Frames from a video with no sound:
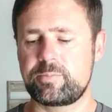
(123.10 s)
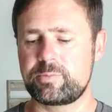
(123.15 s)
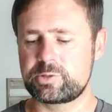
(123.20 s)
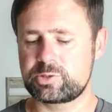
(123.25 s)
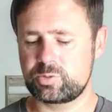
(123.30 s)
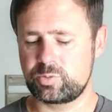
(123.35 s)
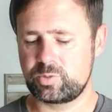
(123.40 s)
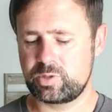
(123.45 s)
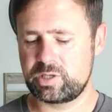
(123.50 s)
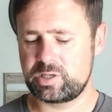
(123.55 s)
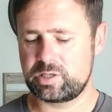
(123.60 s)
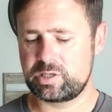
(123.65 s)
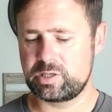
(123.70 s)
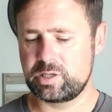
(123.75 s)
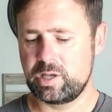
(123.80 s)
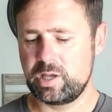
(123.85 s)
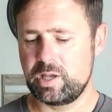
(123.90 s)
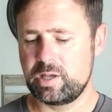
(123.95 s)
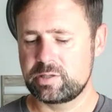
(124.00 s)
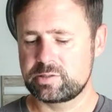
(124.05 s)

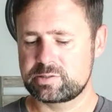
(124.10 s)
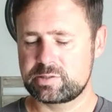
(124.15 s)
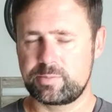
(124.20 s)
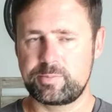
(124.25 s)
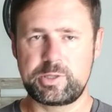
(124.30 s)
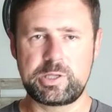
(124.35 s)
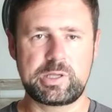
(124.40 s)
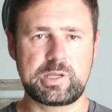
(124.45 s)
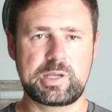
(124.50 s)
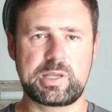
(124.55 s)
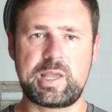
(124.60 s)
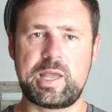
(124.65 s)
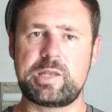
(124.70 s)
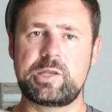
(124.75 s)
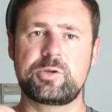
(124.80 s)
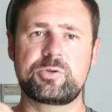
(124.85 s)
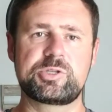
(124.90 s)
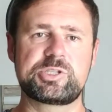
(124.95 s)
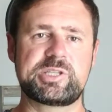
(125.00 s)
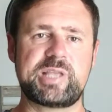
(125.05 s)
between somebody,
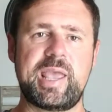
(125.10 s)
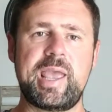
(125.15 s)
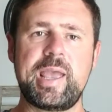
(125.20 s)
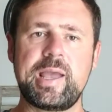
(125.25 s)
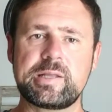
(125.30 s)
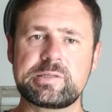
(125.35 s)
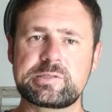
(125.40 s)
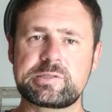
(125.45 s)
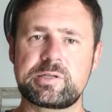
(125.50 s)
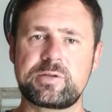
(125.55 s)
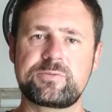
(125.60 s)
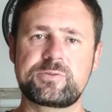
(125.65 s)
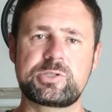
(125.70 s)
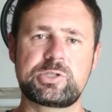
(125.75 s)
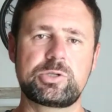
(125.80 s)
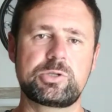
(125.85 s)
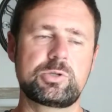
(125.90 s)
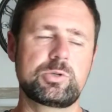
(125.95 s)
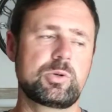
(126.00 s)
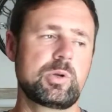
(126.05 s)
again, you can just hand stuff
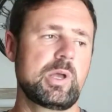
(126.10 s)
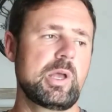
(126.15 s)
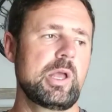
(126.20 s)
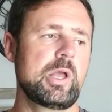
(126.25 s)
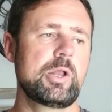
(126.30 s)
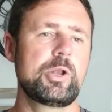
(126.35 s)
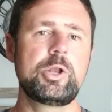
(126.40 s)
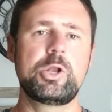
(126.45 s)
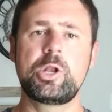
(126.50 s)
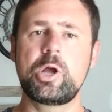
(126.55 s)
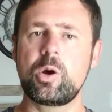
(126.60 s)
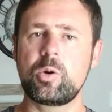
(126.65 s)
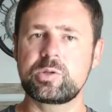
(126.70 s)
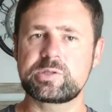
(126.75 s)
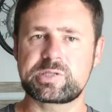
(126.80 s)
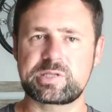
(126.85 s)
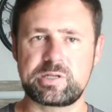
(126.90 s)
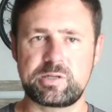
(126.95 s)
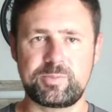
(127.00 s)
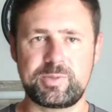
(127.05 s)
to, know
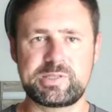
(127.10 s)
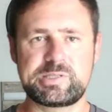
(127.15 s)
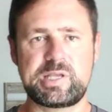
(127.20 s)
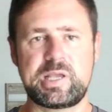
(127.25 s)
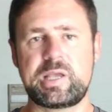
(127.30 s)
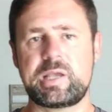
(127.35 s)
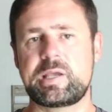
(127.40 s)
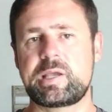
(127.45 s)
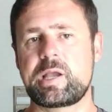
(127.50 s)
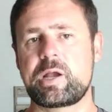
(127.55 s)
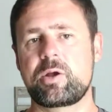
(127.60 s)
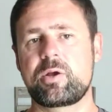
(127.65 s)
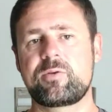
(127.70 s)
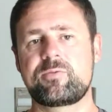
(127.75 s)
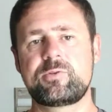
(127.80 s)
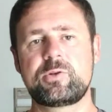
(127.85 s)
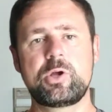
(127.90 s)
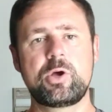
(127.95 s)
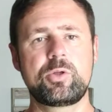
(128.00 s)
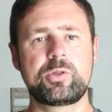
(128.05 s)
it's going to be taken care
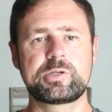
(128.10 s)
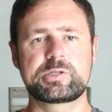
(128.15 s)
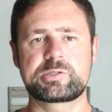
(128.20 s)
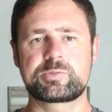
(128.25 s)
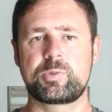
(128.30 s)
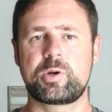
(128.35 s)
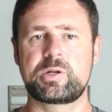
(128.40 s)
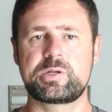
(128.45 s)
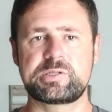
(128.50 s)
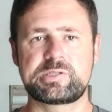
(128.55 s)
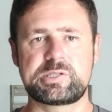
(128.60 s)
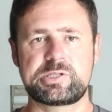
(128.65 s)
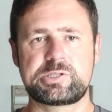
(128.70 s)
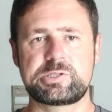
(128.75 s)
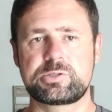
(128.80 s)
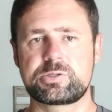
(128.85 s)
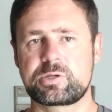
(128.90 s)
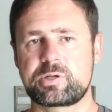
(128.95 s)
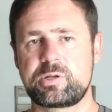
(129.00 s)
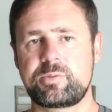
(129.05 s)
of, know that smart
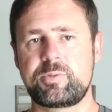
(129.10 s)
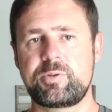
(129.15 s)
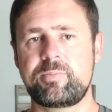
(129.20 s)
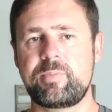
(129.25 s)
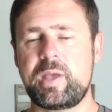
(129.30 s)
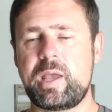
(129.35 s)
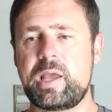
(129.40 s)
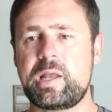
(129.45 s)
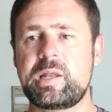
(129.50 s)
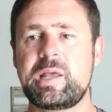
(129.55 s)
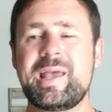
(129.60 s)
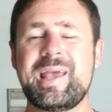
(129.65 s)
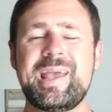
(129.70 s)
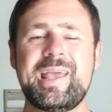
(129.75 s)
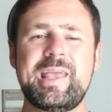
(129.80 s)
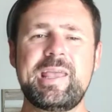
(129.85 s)
decisions are going to be made.